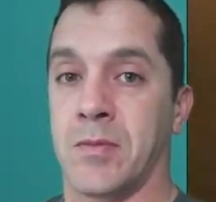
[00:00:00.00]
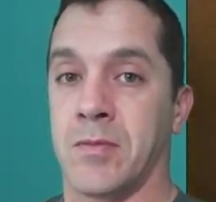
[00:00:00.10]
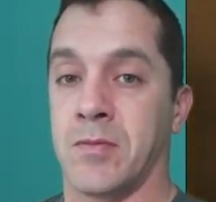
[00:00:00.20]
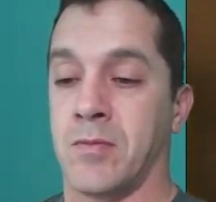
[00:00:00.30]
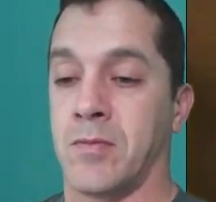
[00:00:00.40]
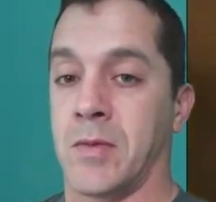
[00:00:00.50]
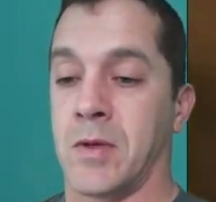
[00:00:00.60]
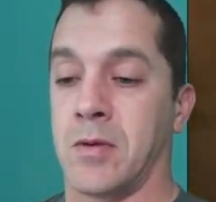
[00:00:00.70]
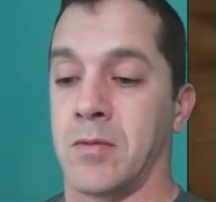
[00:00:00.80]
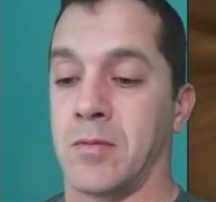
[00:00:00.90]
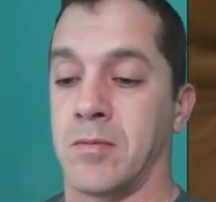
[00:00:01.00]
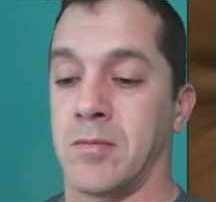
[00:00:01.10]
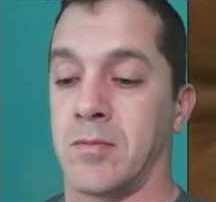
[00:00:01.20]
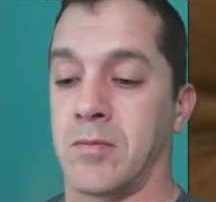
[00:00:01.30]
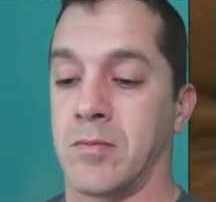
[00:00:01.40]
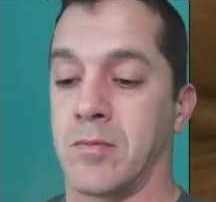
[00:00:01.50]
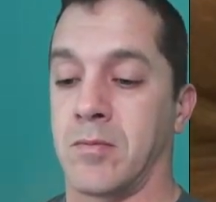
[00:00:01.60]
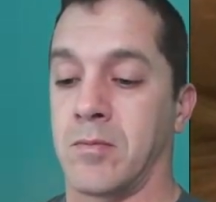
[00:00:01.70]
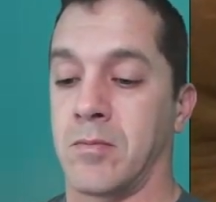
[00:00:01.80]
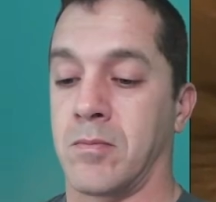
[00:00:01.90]

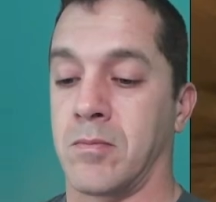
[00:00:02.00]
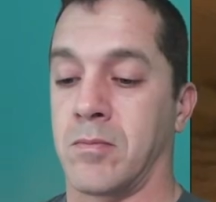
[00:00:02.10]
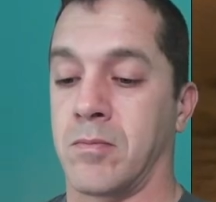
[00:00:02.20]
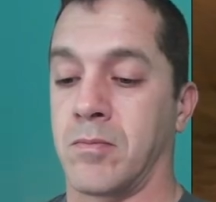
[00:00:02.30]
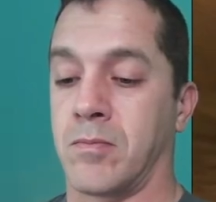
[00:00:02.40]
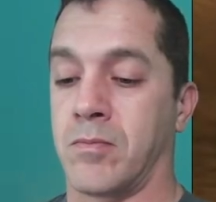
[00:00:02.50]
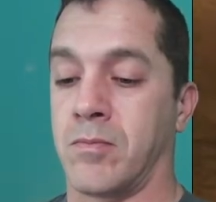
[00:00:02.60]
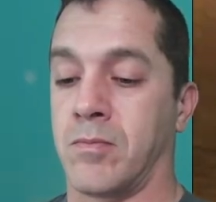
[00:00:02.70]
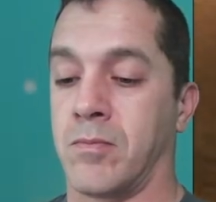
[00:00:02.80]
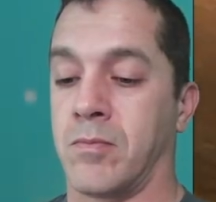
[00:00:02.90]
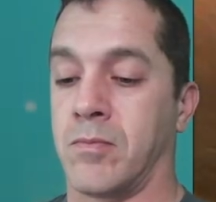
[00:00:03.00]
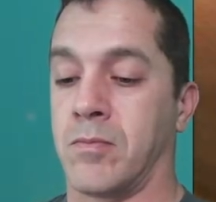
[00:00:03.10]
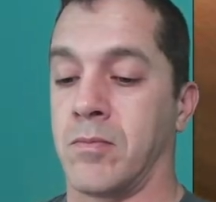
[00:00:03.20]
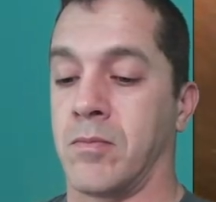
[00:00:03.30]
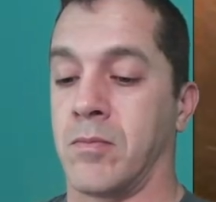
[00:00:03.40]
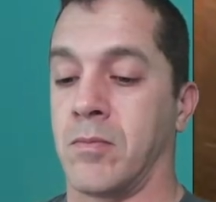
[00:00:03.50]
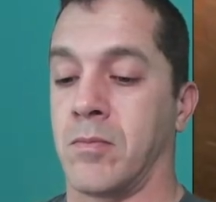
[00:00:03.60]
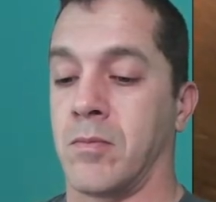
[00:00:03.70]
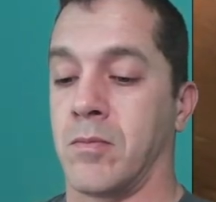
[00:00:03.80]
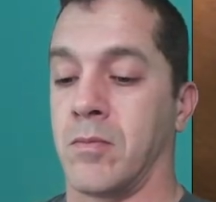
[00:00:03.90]

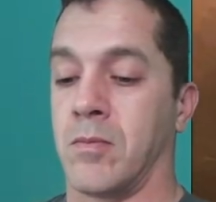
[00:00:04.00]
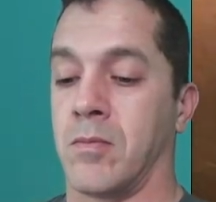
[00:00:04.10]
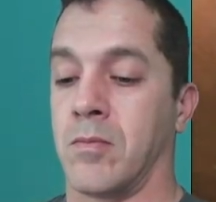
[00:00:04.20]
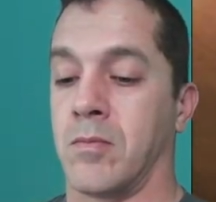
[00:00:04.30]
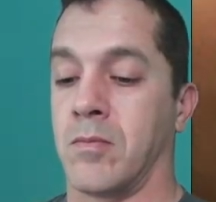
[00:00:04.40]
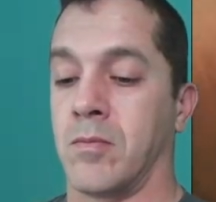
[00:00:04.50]
[no speech]